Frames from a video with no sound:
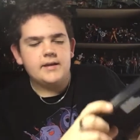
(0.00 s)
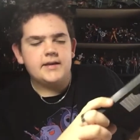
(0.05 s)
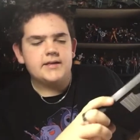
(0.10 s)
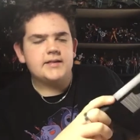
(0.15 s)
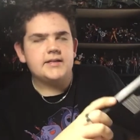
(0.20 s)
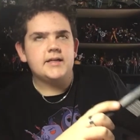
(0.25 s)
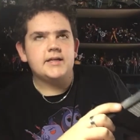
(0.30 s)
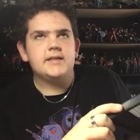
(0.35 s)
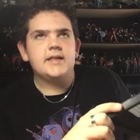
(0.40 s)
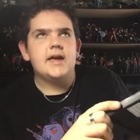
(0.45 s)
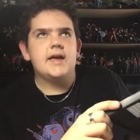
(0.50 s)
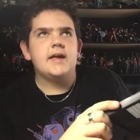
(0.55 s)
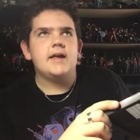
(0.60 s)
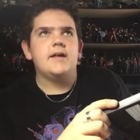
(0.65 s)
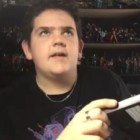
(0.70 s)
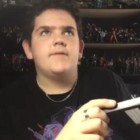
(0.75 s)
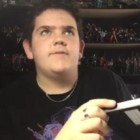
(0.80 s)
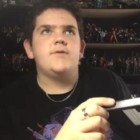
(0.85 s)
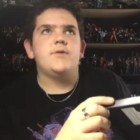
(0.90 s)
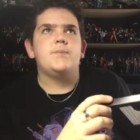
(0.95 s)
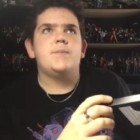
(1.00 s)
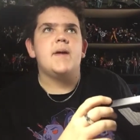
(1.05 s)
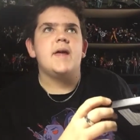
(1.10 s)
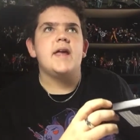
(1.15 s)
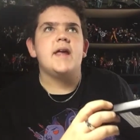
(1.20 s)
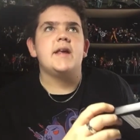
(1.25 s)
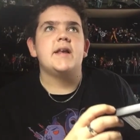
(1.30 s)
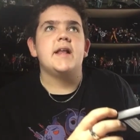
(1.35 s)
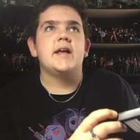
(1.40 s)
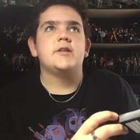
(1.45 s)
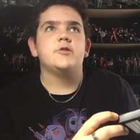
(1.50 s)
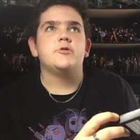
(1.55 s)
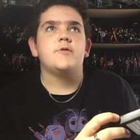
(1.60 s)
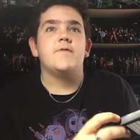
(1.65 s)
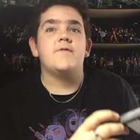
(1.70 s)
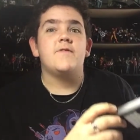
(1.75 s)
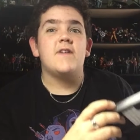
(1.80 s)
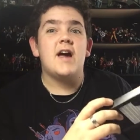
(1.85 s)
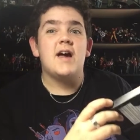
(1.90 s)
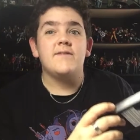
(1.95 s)
they said that if you paid extra
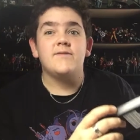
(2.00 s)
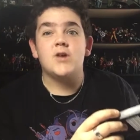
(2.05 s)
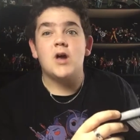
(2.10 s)
five